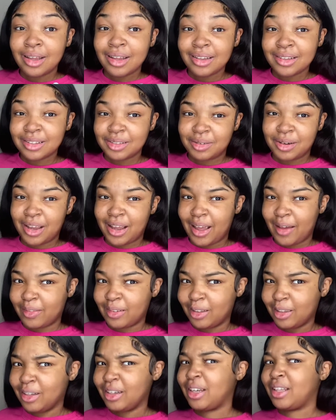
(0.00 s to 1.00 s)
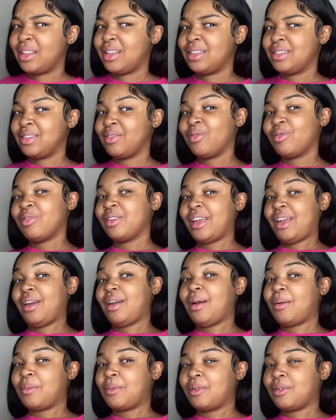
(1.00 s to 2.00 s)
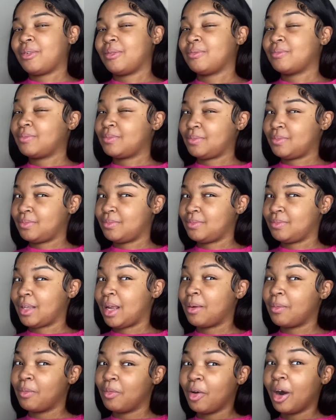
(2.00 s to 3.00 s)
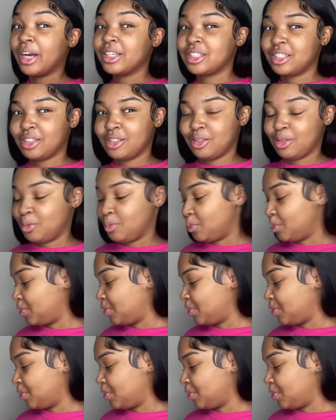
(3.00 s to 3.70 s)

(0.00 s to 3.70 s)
So now I have to look at this camera. I'm watching it.